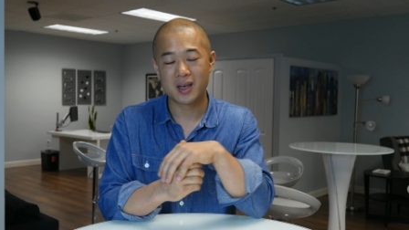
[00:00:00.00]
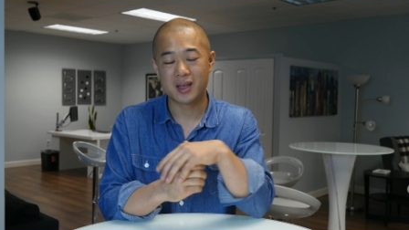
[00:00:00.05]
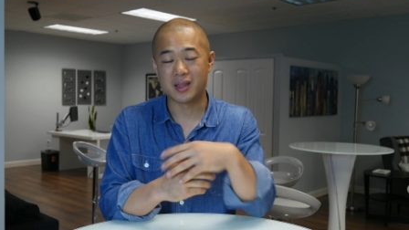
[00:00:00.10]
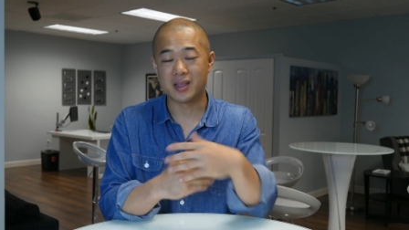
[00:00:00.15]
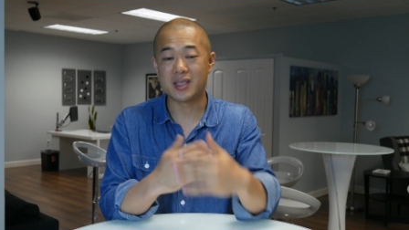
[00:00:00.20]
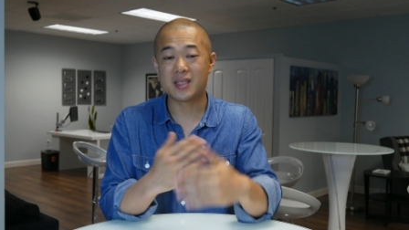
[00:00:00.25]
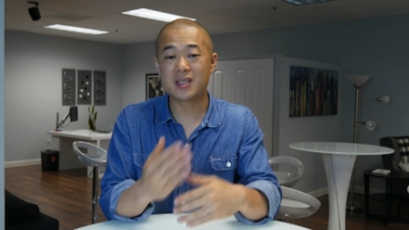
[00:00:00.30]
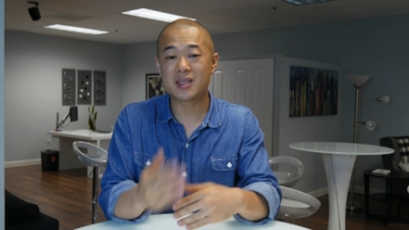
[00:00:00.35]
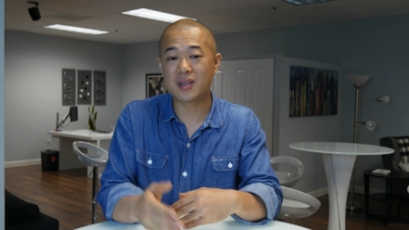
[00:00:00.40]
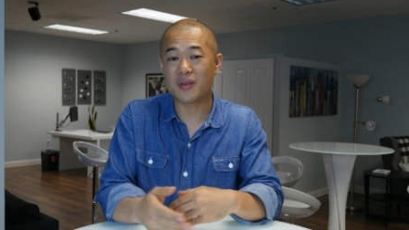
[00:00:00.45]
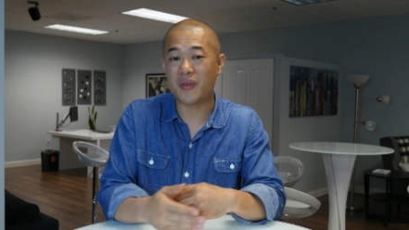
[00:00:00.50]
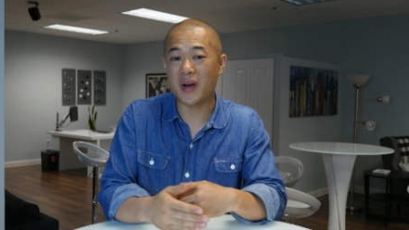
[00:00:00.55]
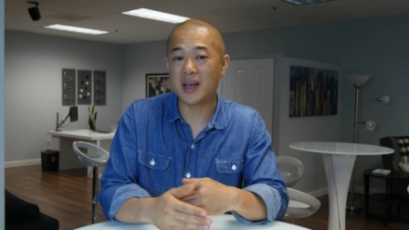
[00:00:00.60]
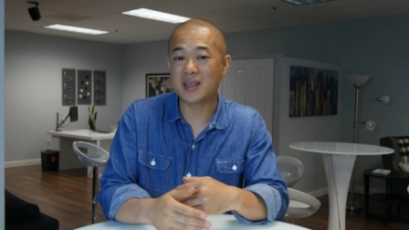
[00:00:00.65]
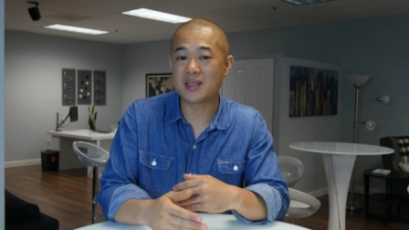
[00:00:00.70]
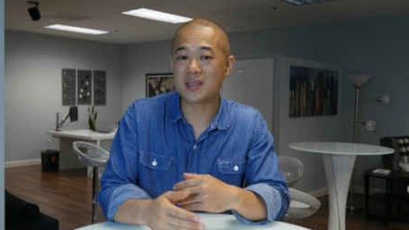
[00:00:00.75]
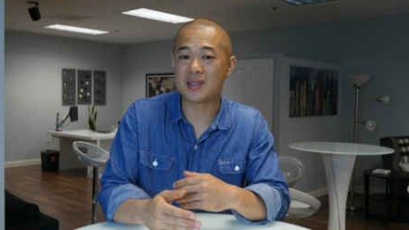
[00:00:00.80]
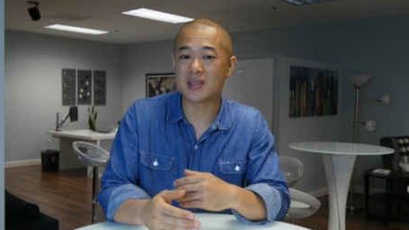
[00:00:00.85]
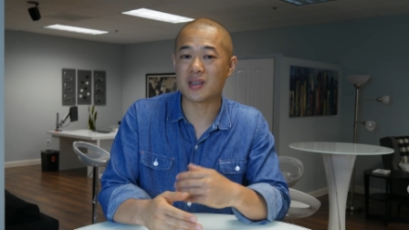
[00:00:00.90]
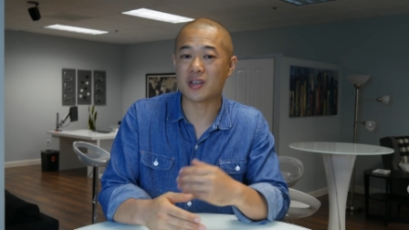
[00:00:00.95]
These
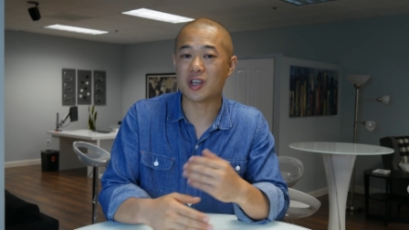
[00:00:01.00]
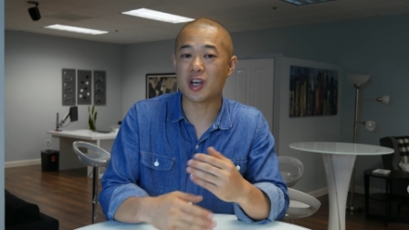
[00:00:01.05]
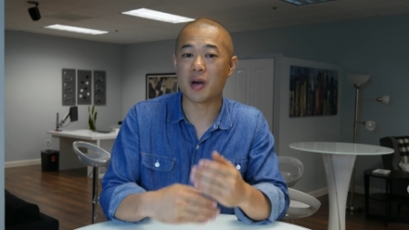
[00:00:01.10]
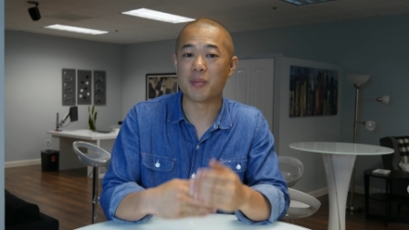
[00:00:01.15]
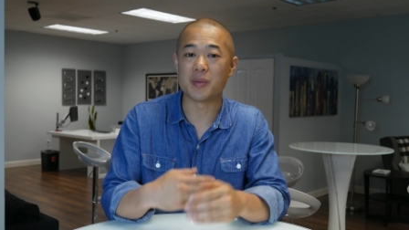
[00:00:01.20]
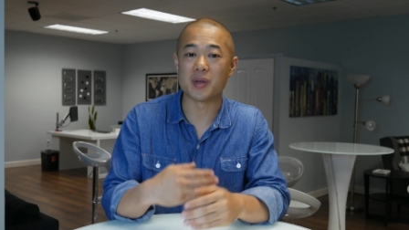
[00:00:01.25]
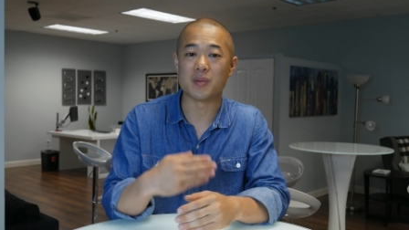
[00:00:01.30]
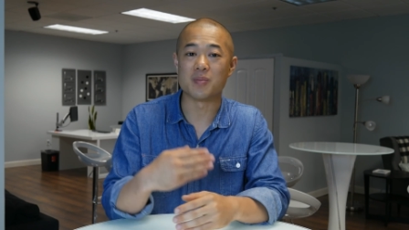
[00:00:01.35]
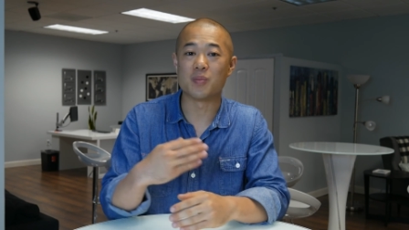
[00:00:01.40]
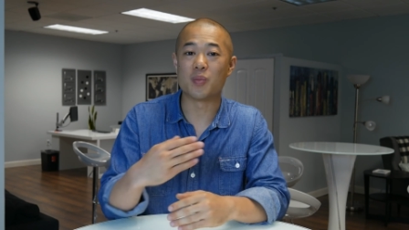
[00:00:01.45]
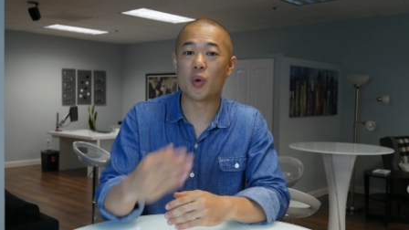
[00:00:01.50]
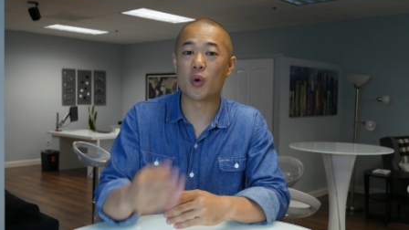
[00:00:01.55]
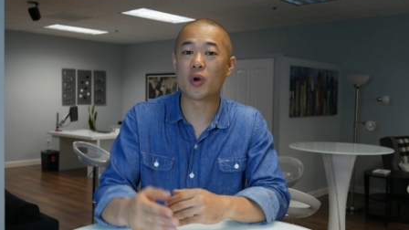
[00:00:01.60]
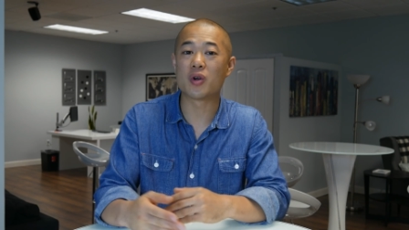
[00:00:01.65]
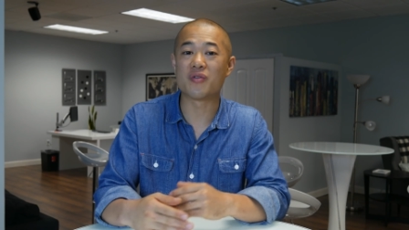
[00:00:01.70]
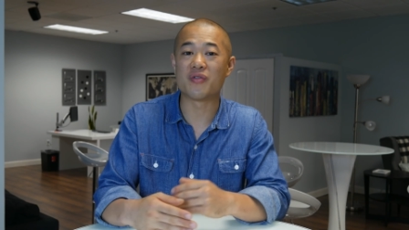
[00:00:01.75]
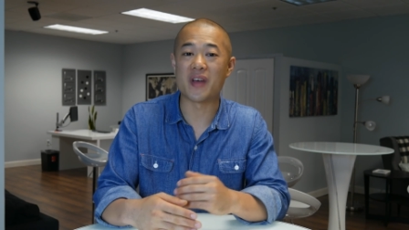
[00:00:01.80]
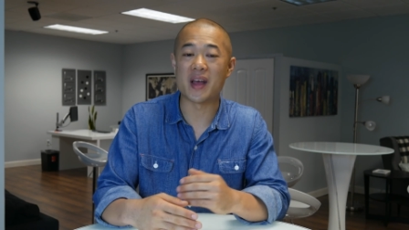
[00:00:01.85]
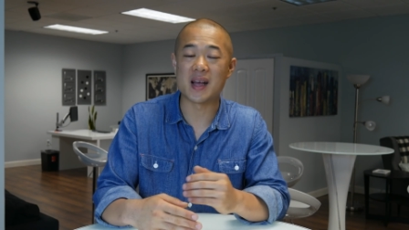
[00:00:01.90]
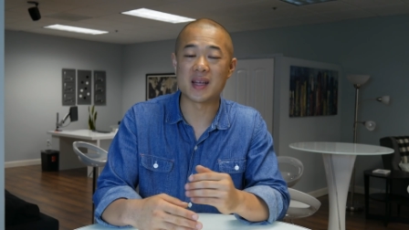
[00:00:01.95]
devices are coming more
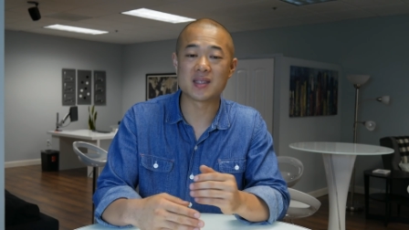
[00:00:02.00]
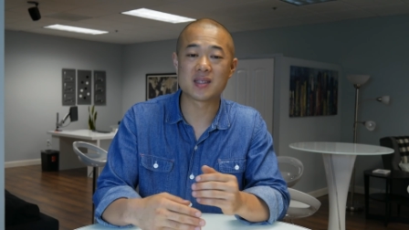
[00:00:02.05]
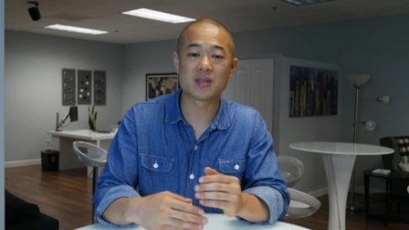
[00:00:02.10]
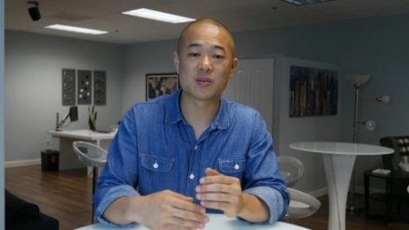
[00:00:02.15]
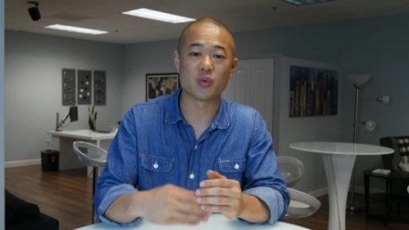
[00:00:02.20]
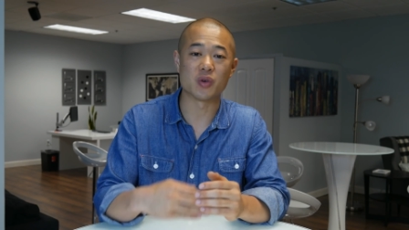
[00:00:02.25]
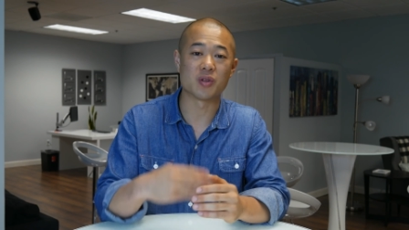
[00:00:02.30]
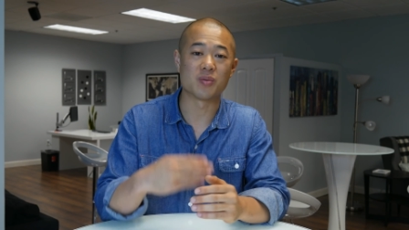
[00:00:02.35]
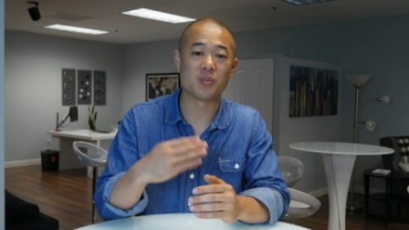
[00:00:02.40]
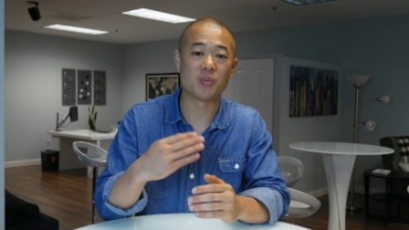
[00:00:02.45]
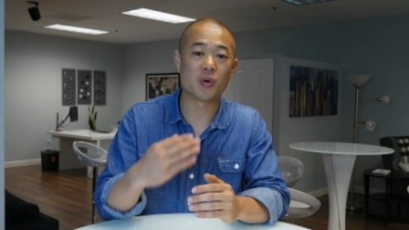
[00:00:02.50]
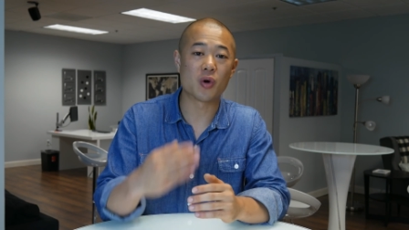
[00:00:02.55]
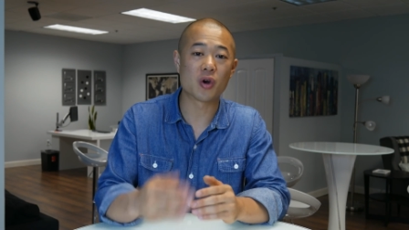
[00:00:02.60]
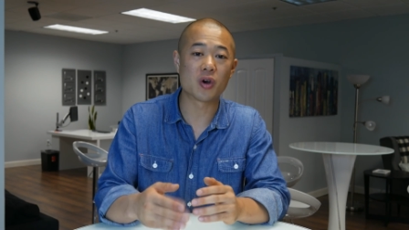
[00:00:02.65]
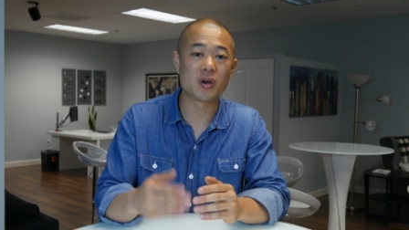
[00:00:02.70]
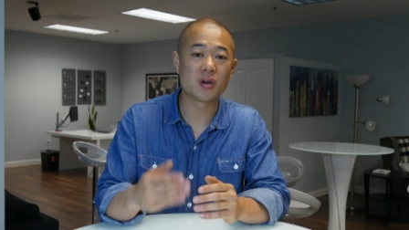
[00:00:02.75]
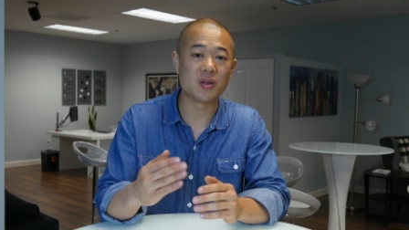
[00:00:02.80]
advanced with more